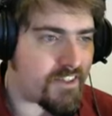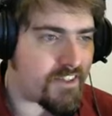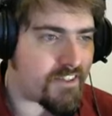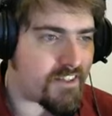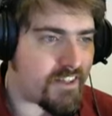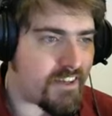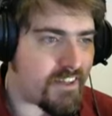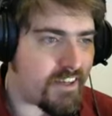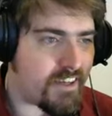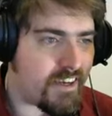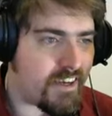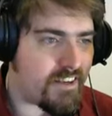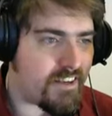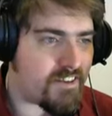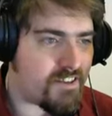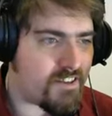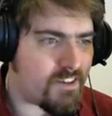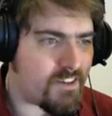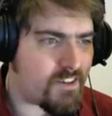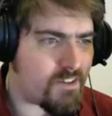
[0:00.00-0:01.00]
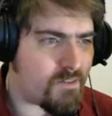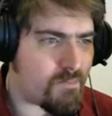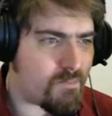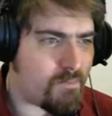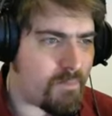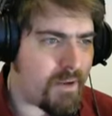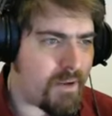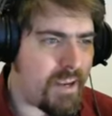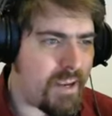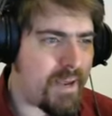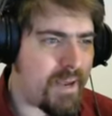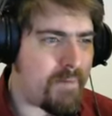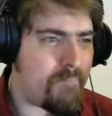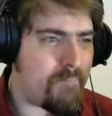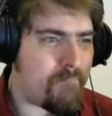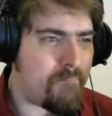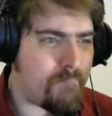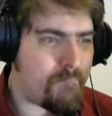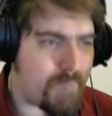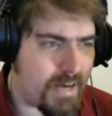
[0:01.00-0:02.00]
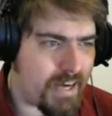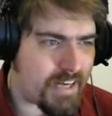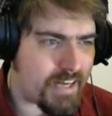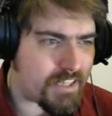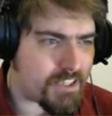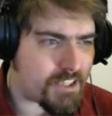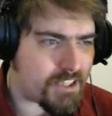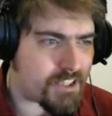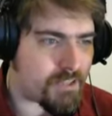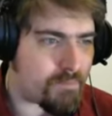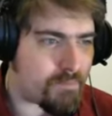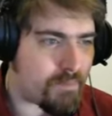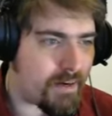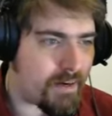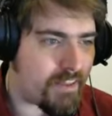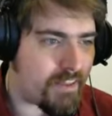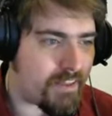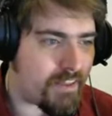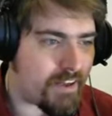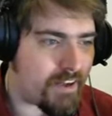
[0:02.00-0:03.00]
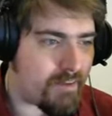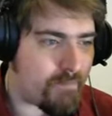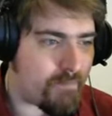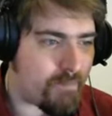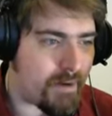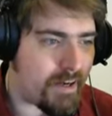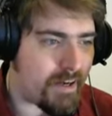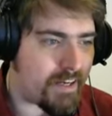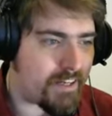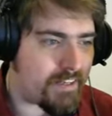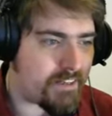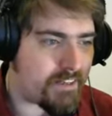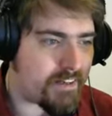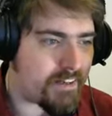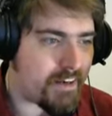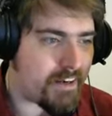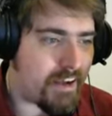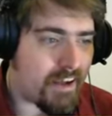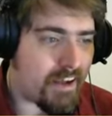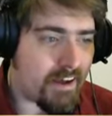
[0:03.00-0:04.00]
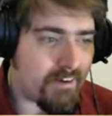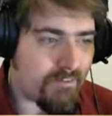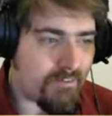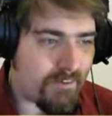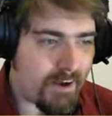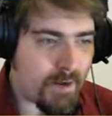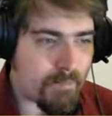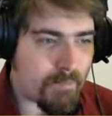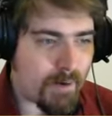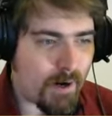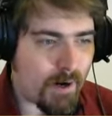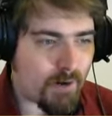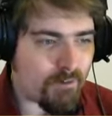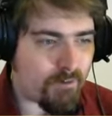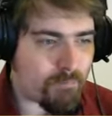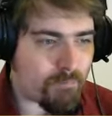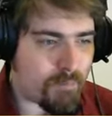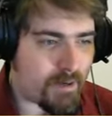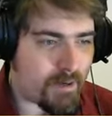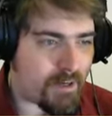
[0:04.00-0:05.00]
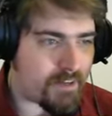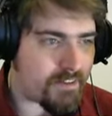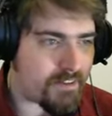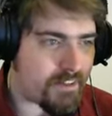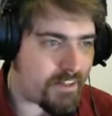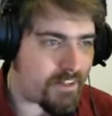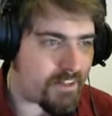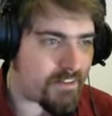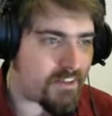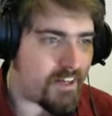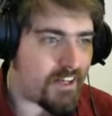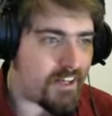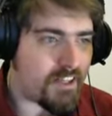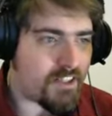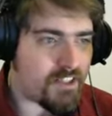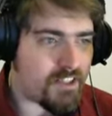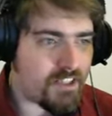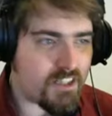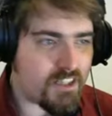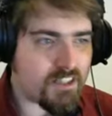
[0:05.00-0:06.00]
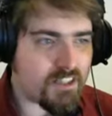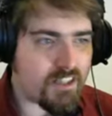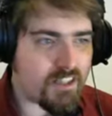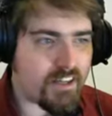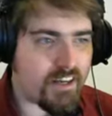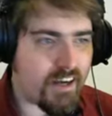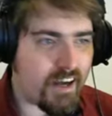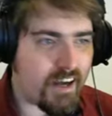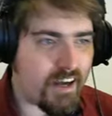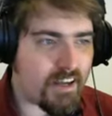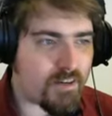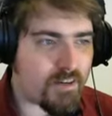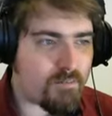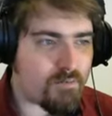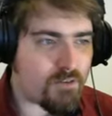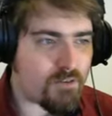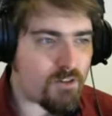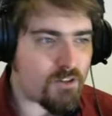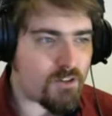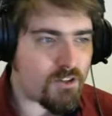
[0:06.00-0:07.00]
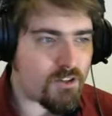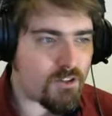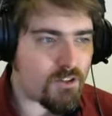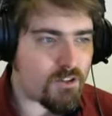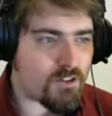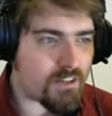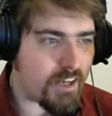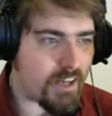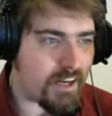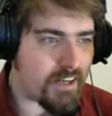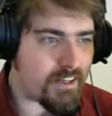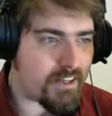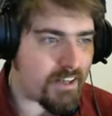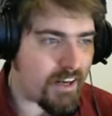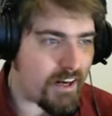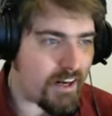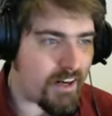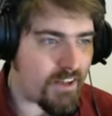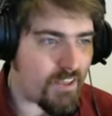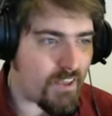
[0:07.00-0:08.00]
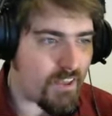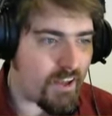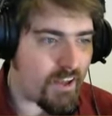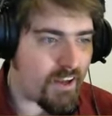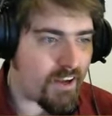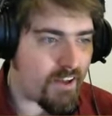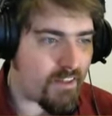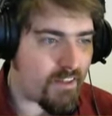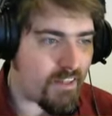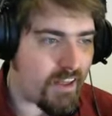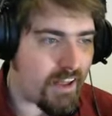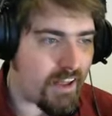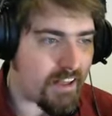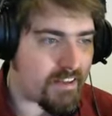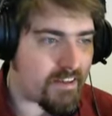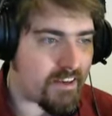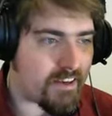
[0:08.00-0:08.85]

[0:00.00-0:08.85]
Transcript: C is just being mashed by the combined firepower of Percys, G C and broadswords, and I think that